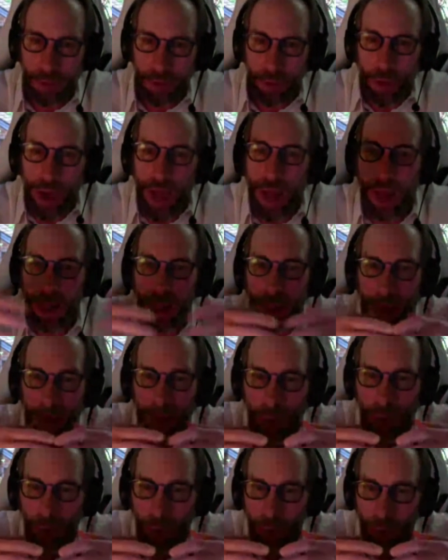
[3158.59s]
Well,
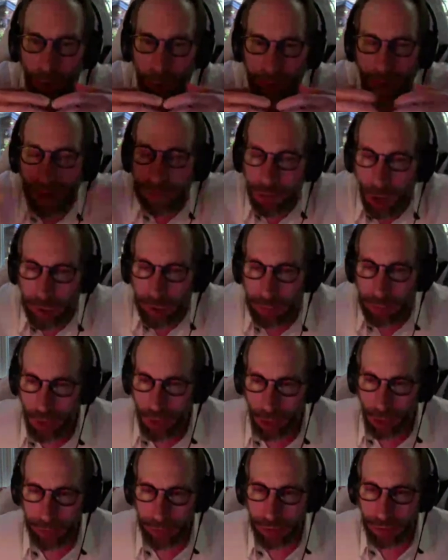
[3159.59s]
that kind of
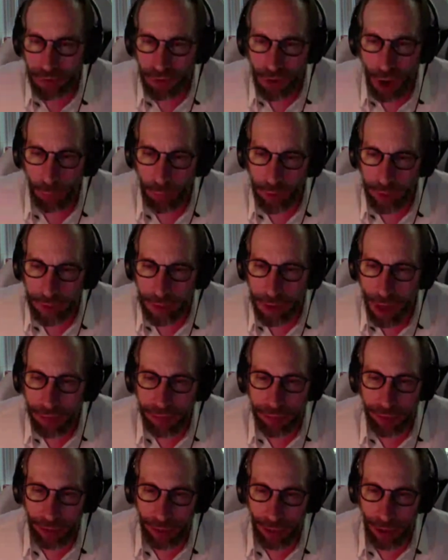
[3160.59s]
nothing is not really
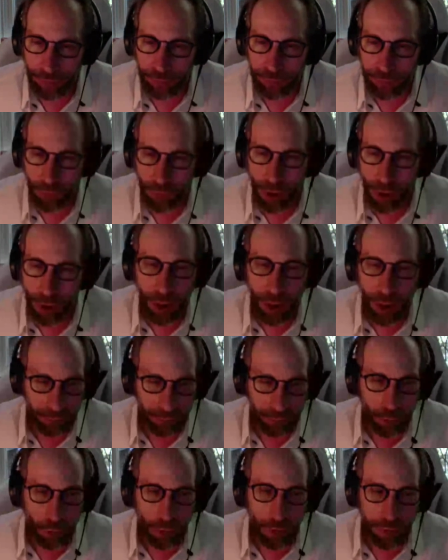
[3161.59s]
nothing after all.
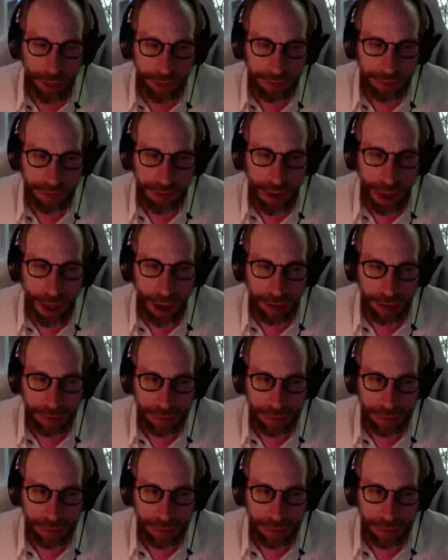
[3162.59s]
Go to the next slide.